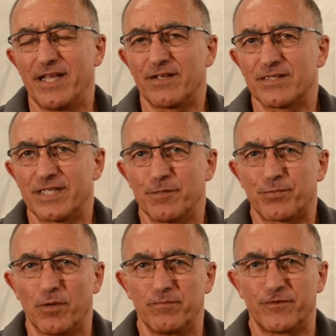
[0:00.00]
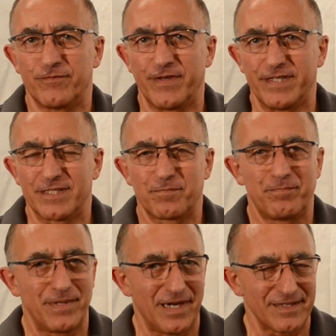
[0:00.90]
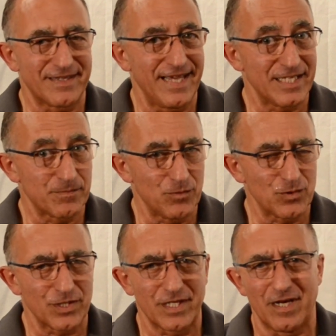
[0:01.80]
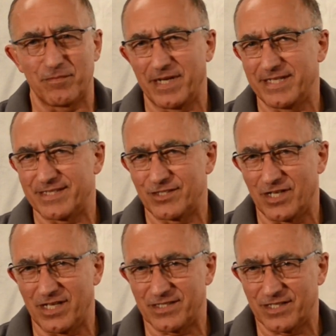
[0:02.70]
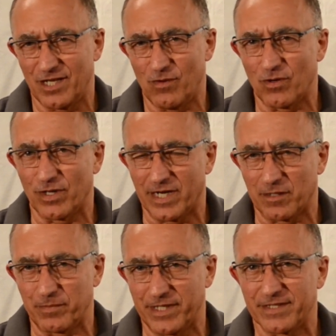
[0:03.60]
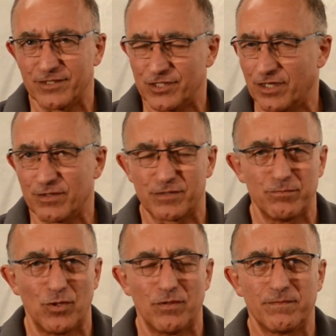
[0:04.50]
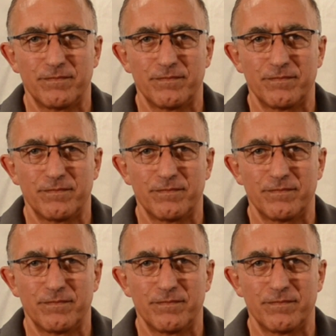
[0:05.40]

you can see a problem for Vince, but there's more to come. Let's just go on a little bit and show you some more.